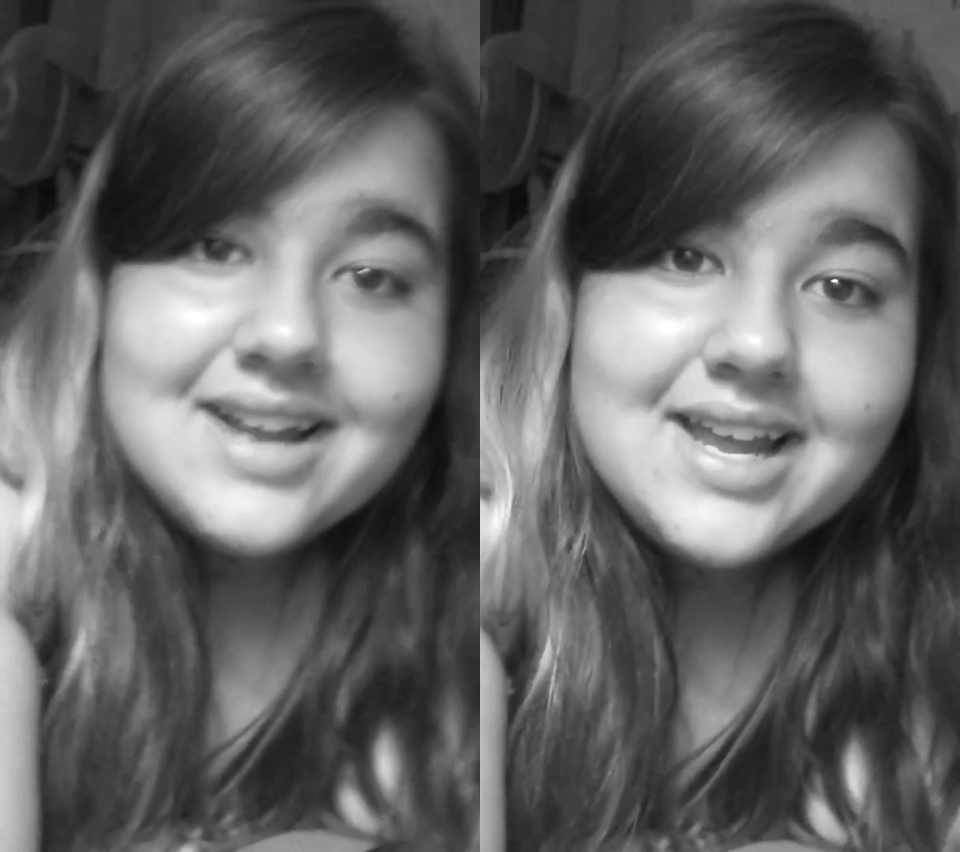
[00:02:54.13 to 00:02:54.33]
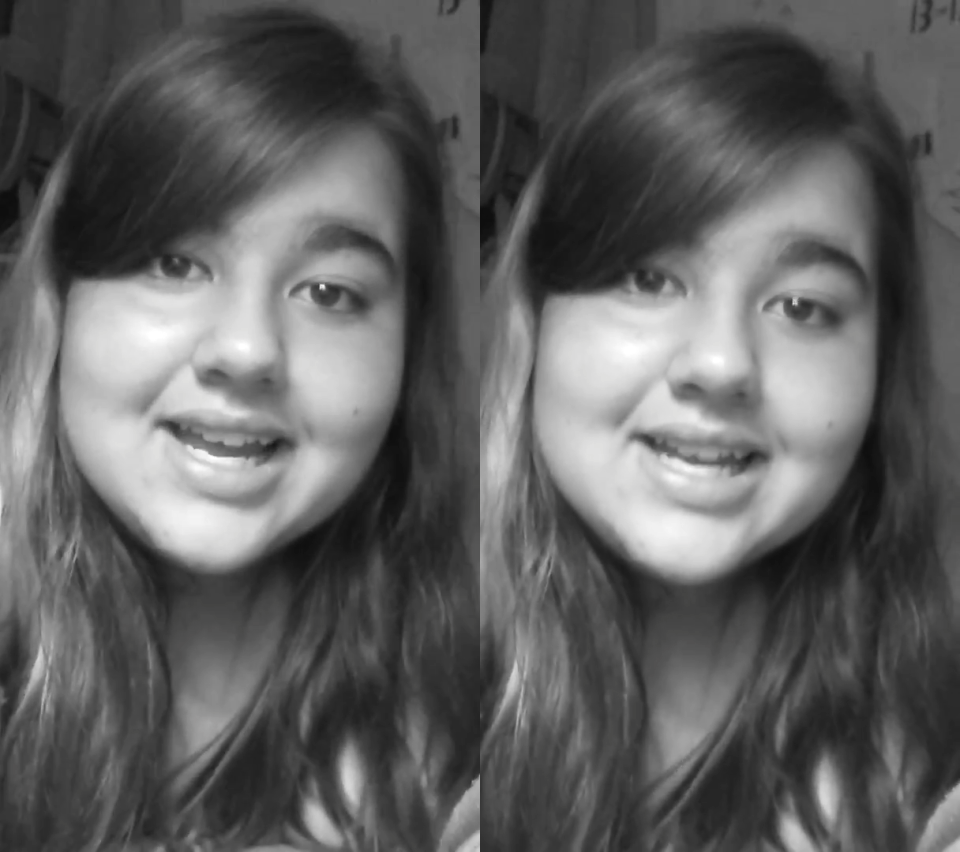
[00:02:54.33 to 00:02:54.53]

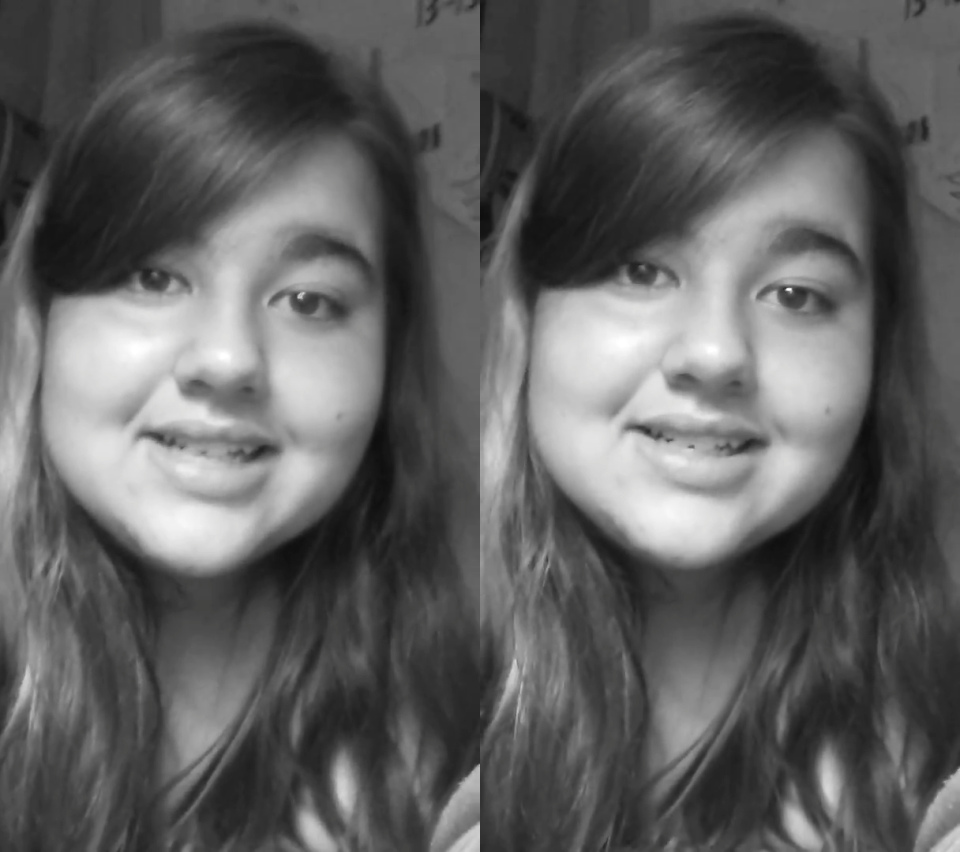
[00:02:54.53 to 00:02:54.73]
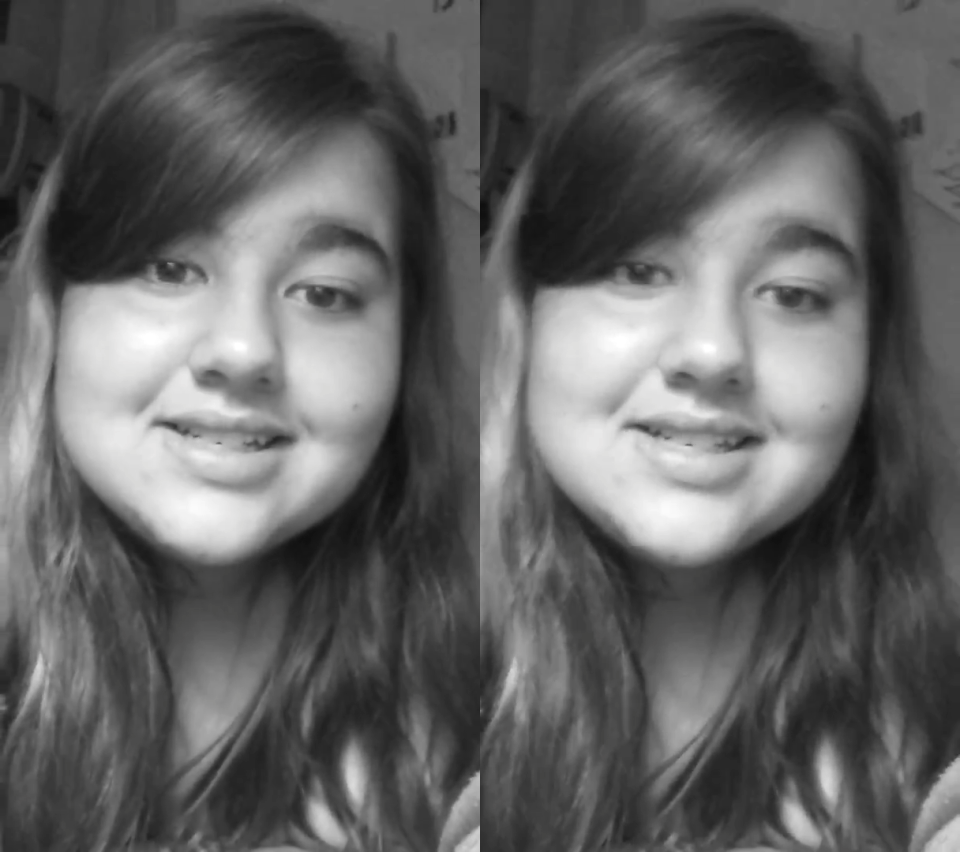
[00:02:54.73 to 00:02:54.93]

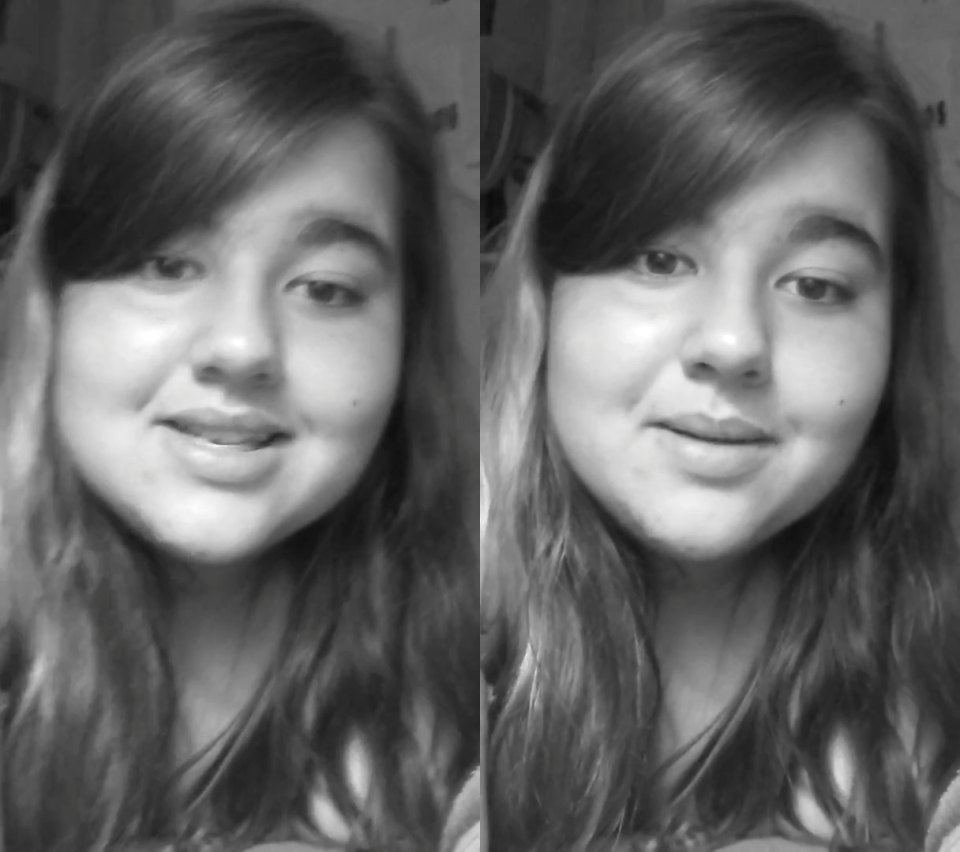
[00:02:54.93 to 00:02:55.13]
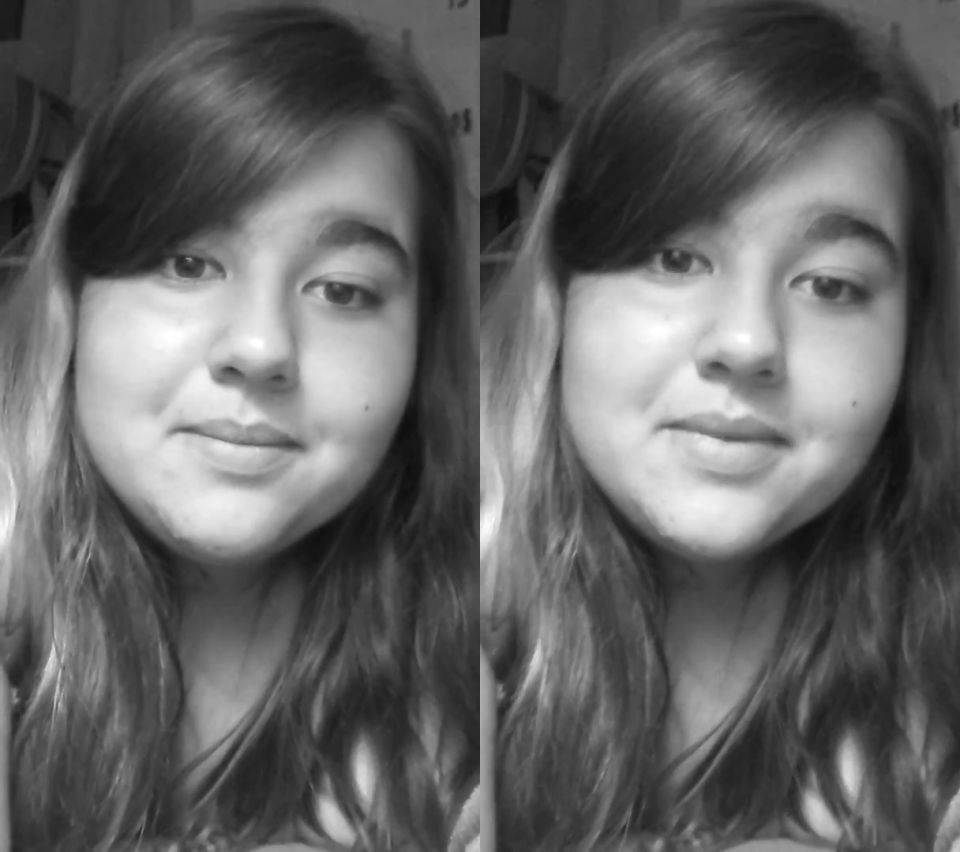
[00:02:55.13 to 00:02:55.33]
and
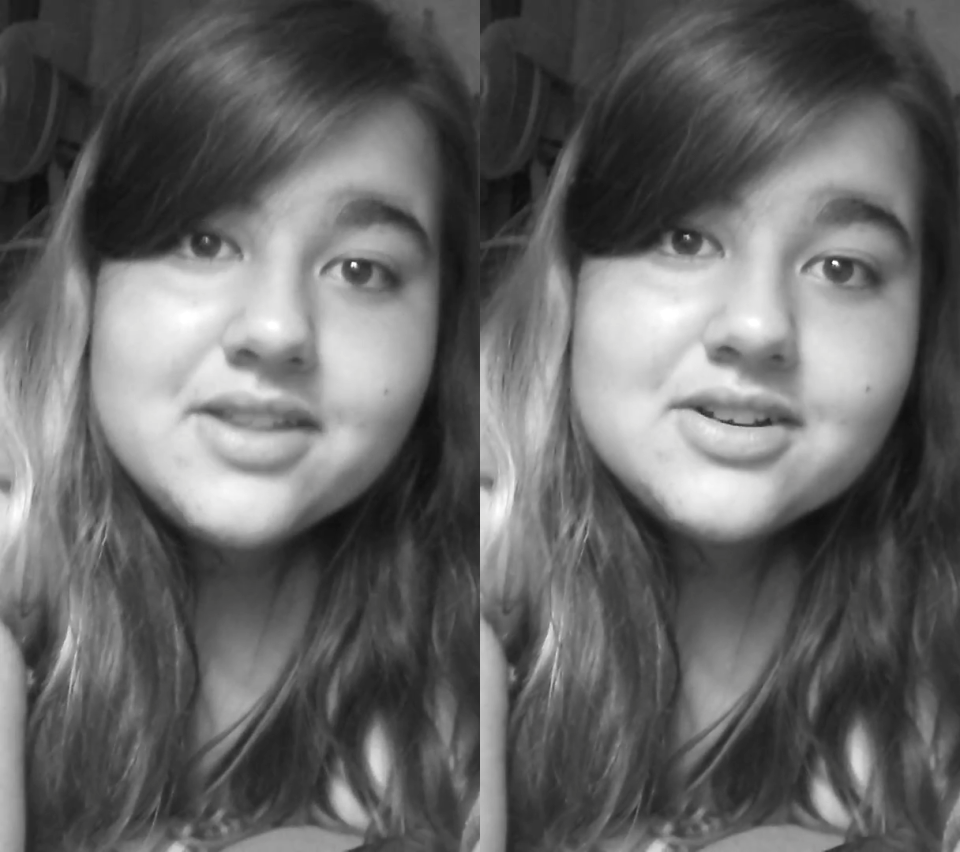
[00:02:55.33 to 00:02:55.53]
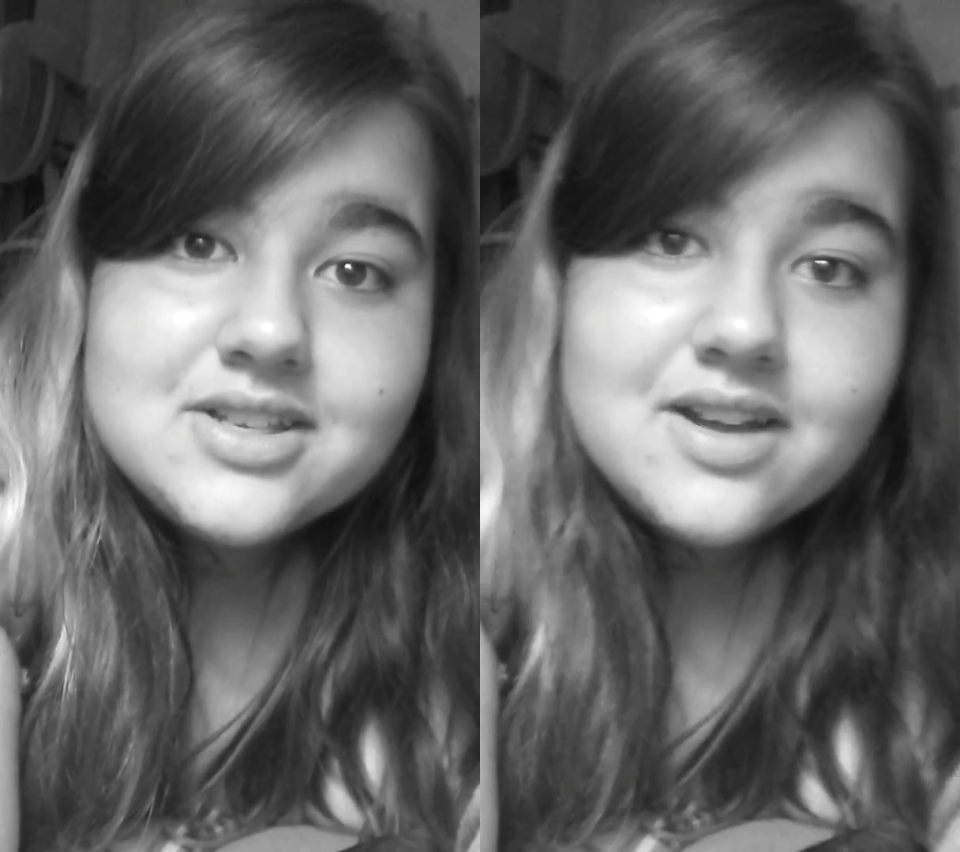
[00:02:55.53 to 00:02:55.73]
some
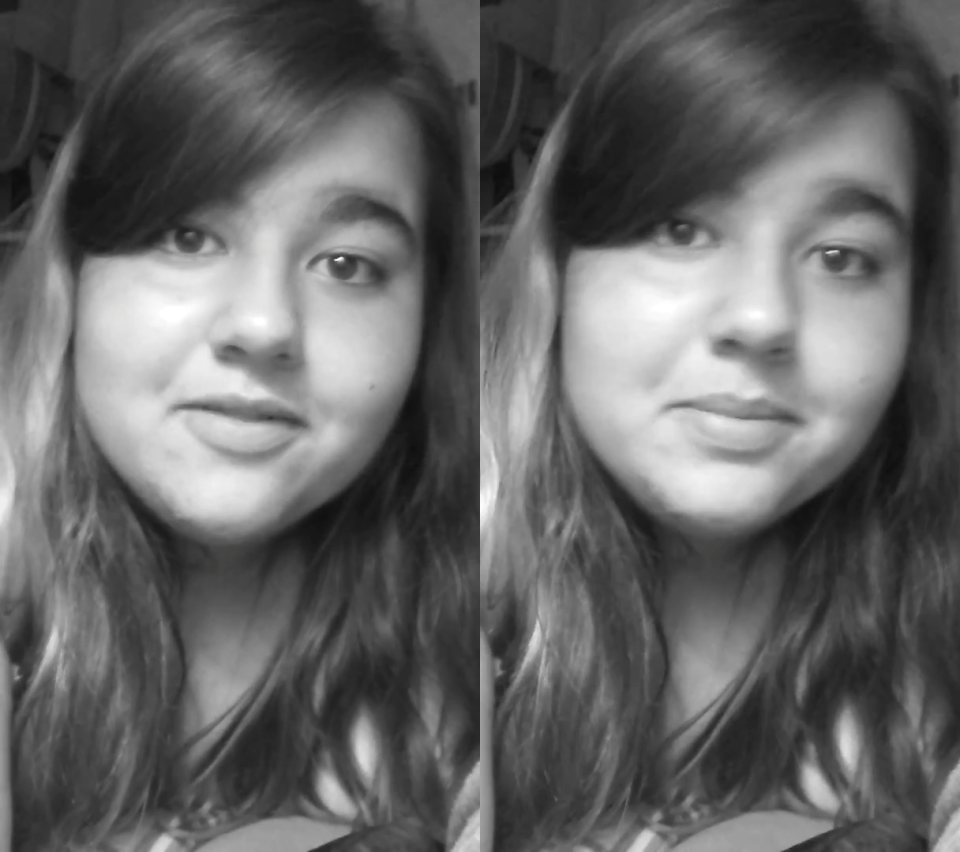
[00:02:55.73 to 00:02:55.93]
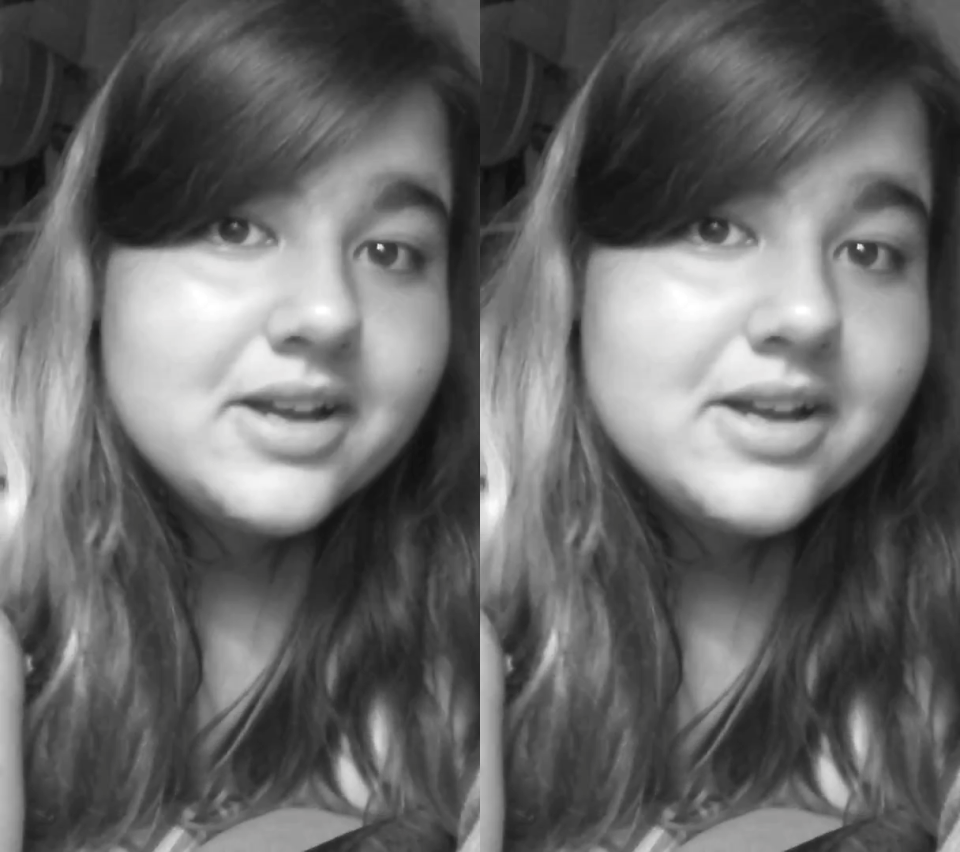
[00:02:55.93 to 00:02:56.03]
other stuff.